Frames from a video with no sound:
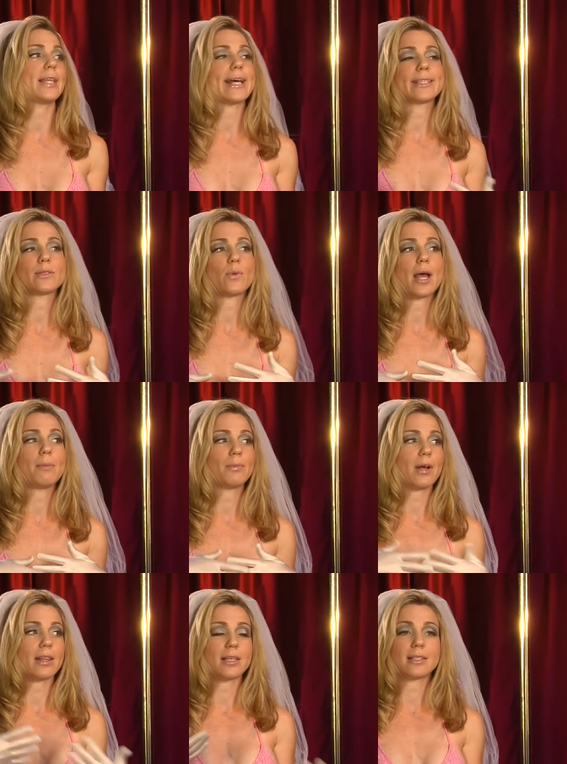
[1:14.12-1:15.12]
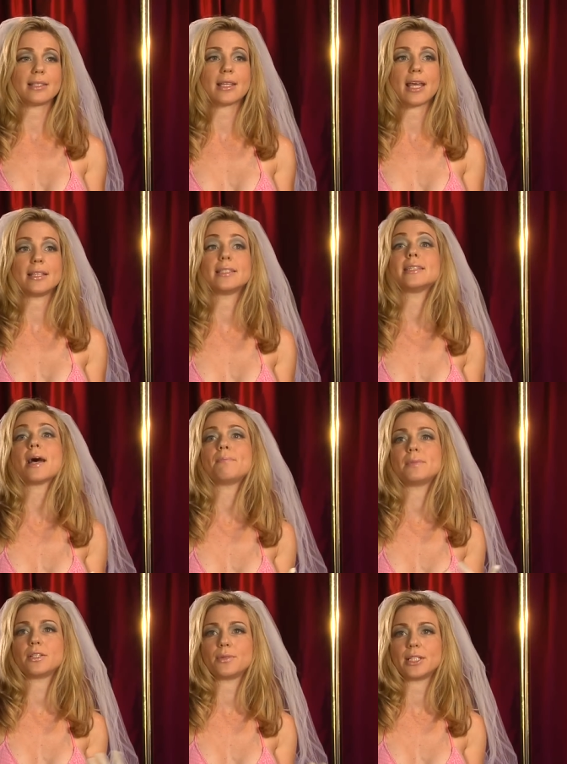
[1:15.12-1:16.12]
That's why brothers say
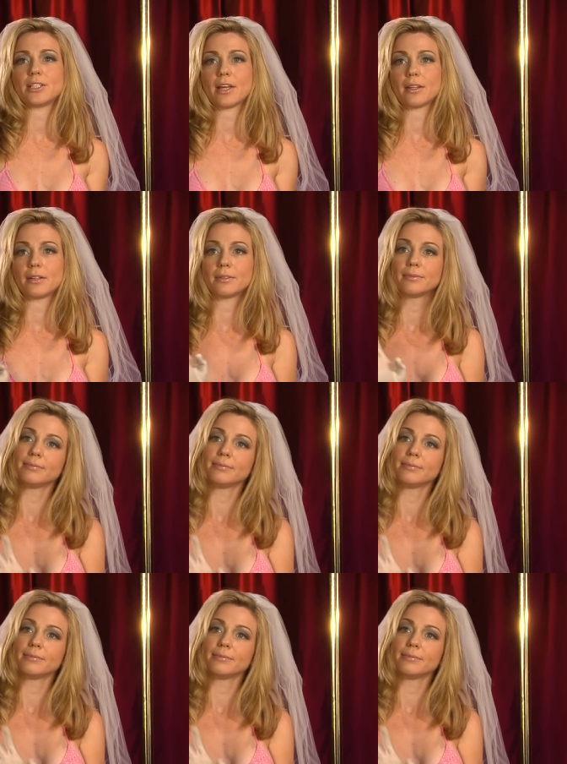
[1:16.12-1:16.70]
suck to each other.